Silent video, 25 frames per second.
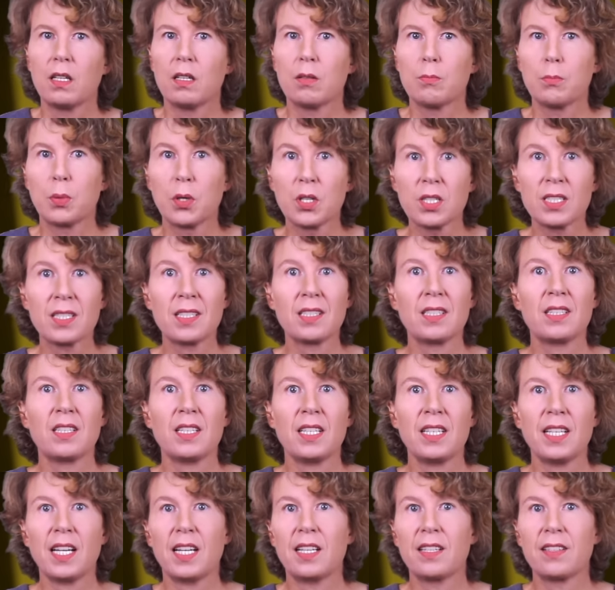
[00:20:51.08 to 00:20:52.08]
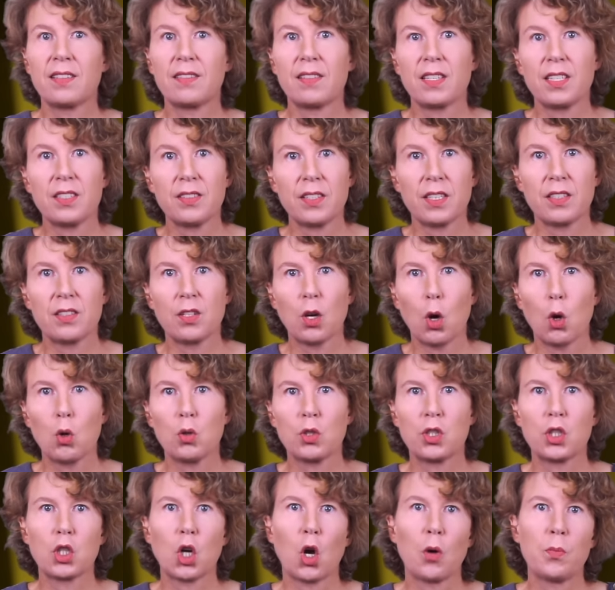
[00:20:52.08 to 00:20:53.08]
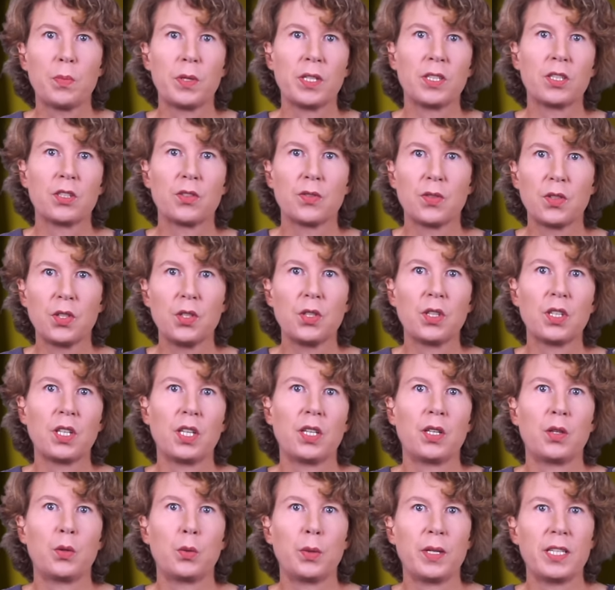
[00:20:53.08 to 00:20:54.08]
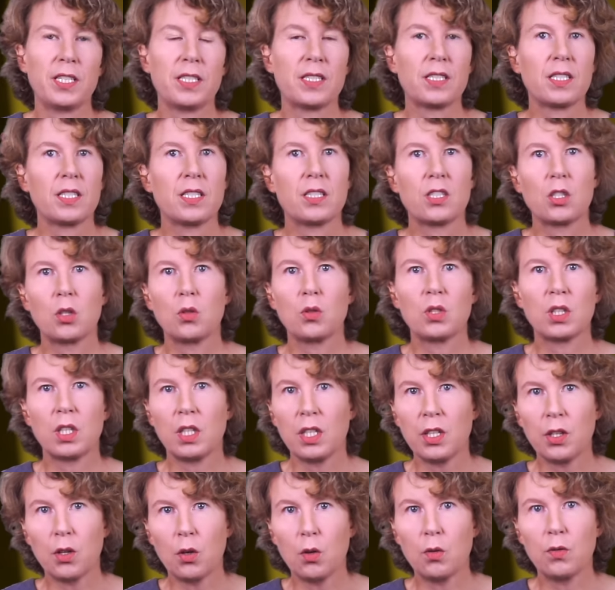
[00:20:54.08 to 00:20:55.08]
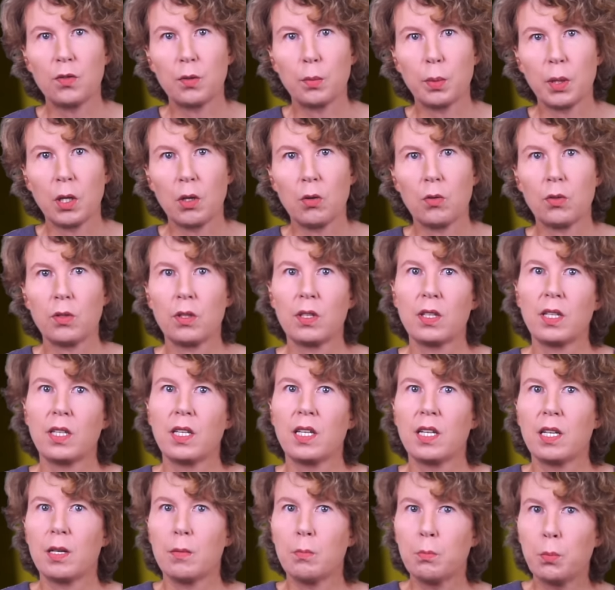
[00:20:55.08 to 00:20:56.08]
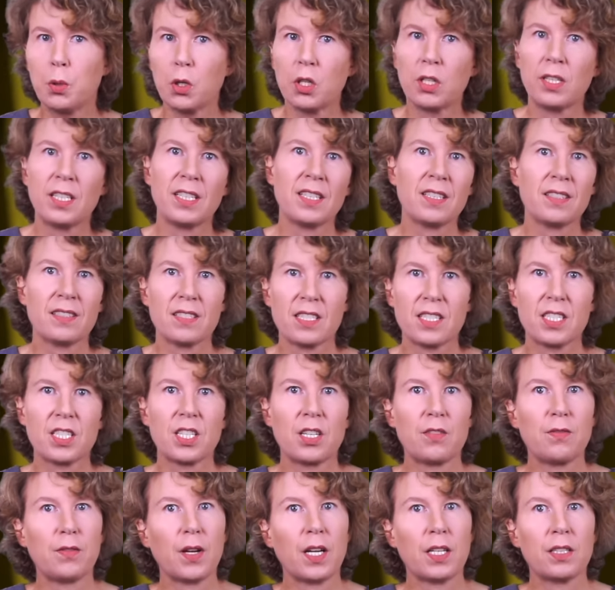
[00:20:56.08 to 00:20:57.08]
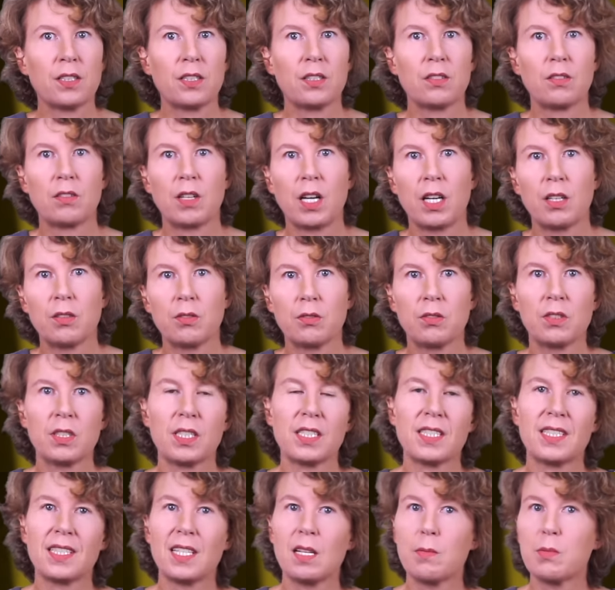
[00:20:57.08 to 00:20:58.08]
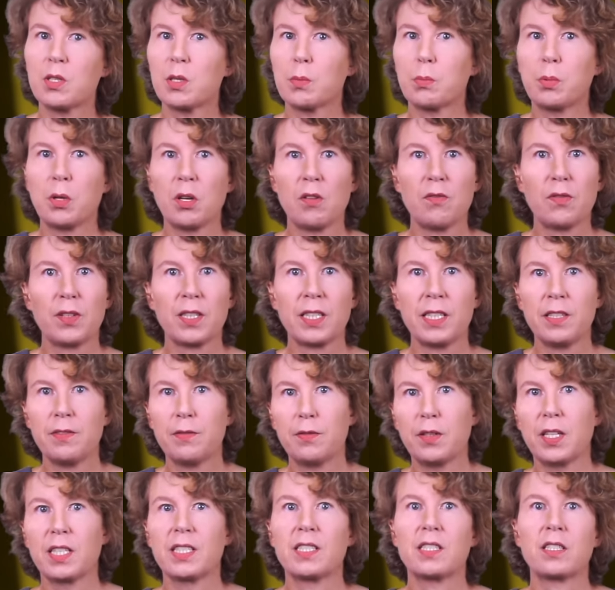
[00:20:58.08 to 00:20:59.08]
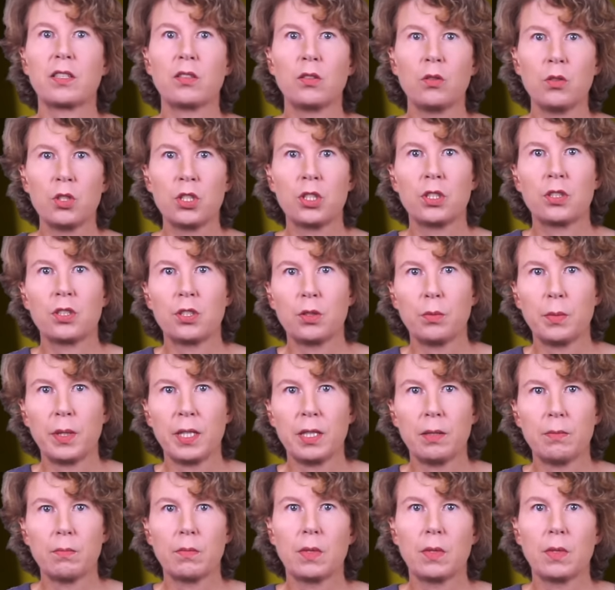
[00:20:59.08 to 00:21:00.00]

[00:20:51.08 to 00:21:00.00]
Personally, I think that the whole topic of nuclear waste is totally overblown. Burying the stuff underground seems a perfectly fine solution to me.